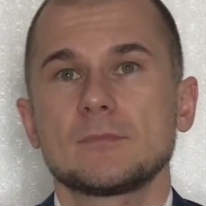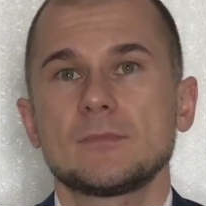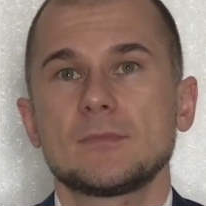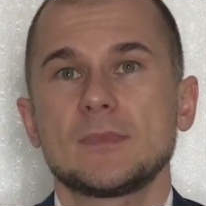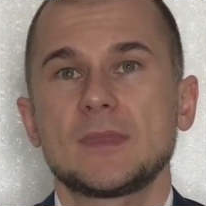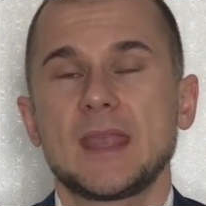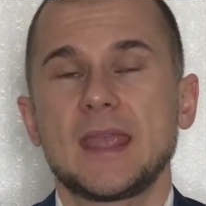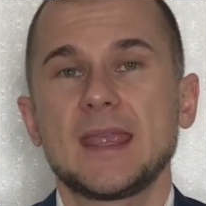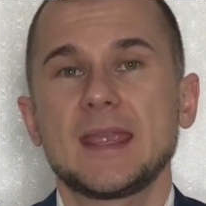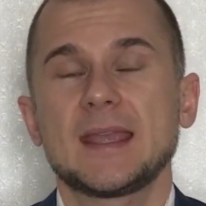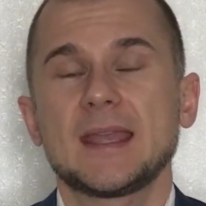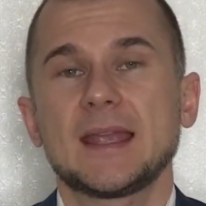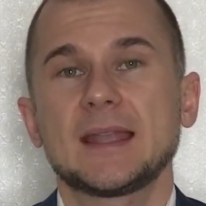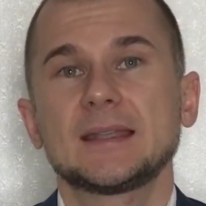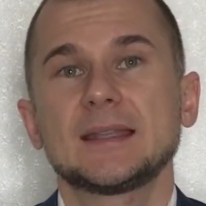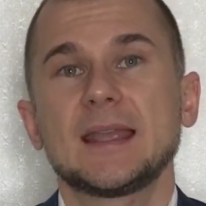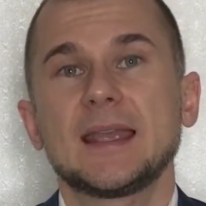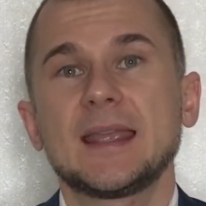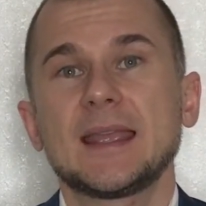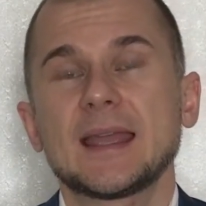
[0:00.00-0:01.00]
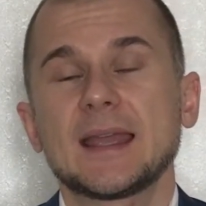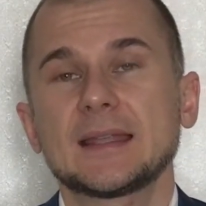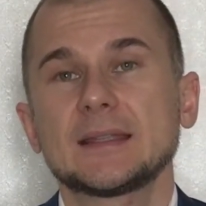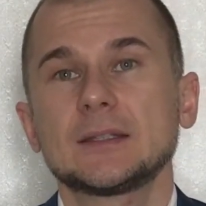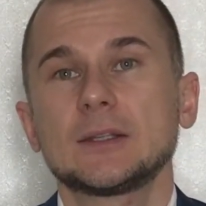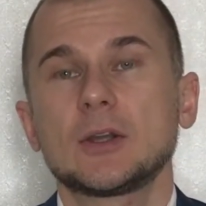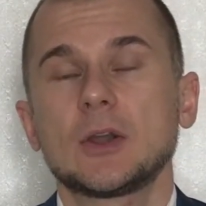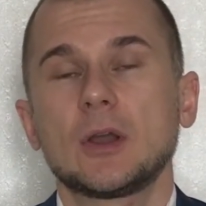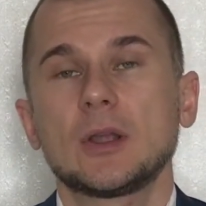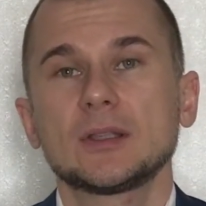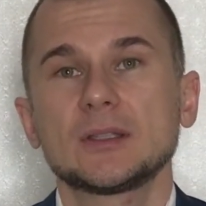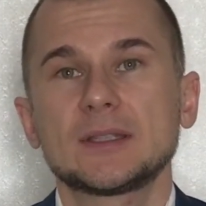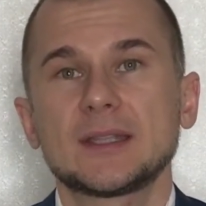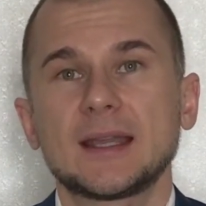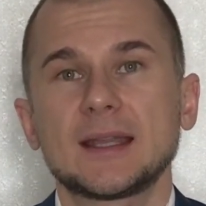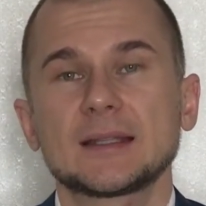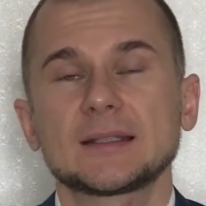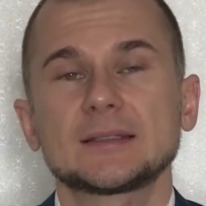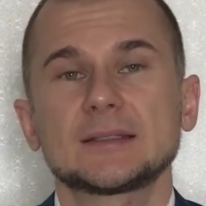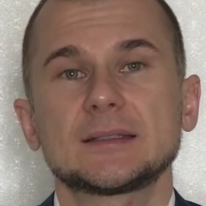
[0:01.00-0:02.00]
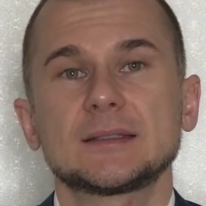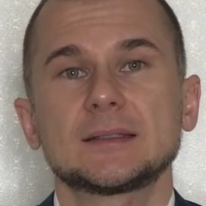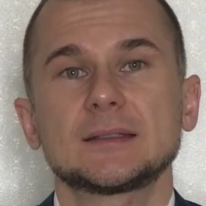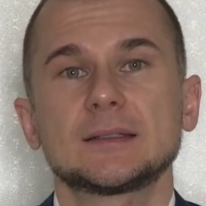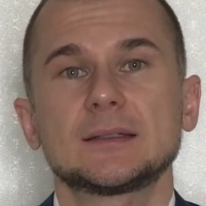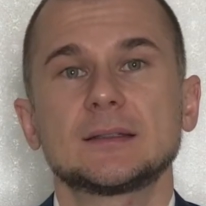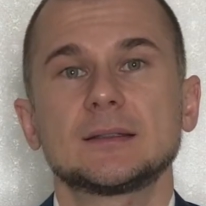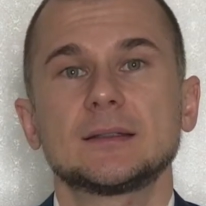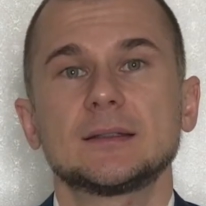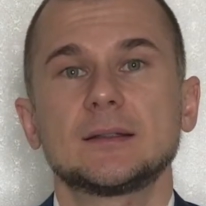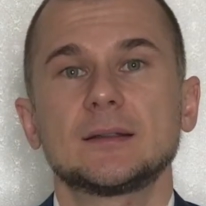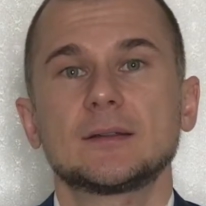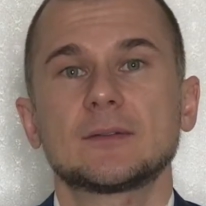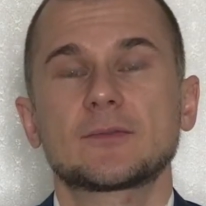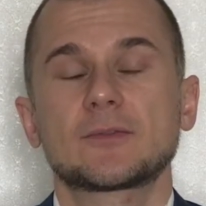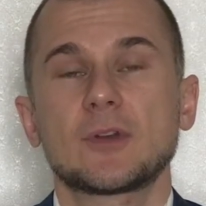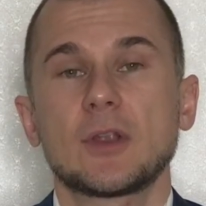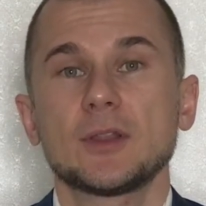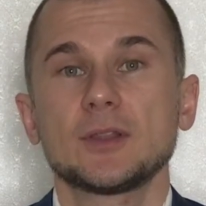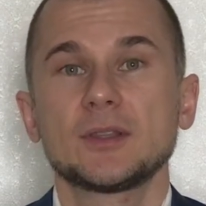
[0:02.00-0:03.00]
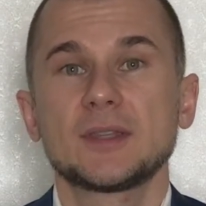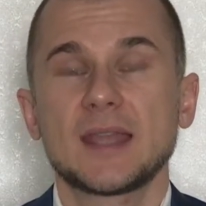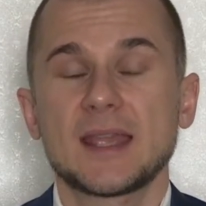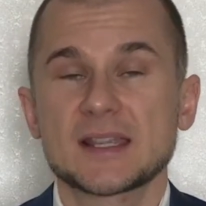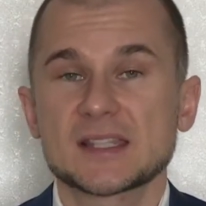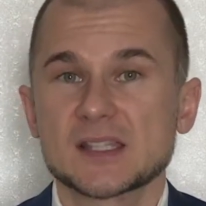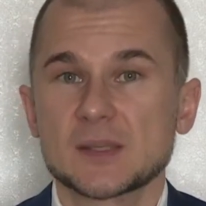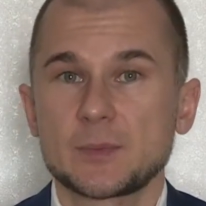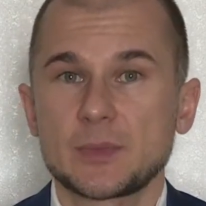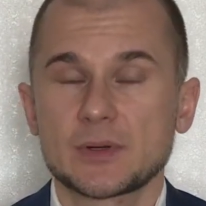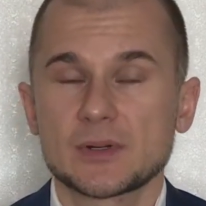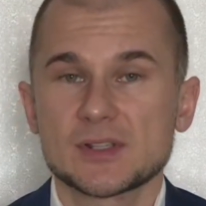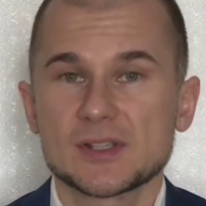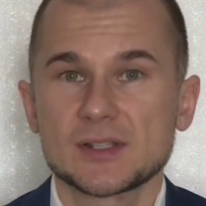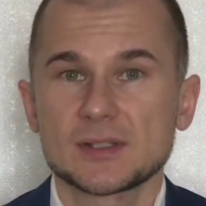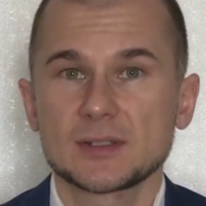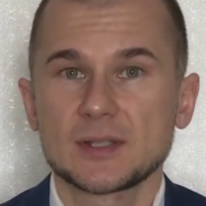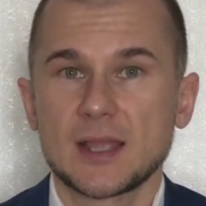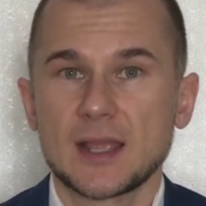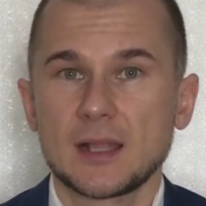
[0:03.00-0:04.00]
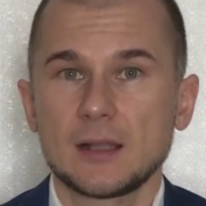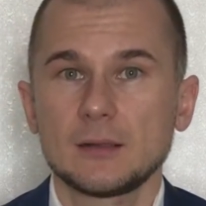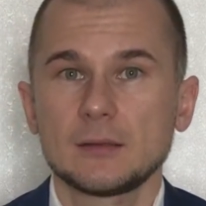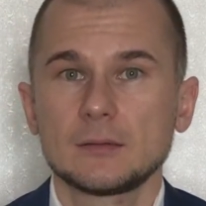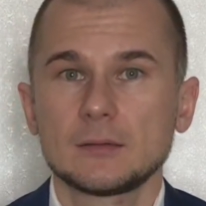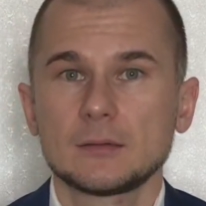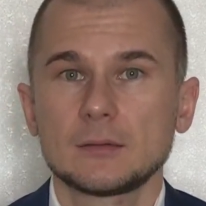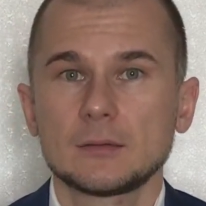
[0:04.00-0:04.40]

they can again contact front desk personnel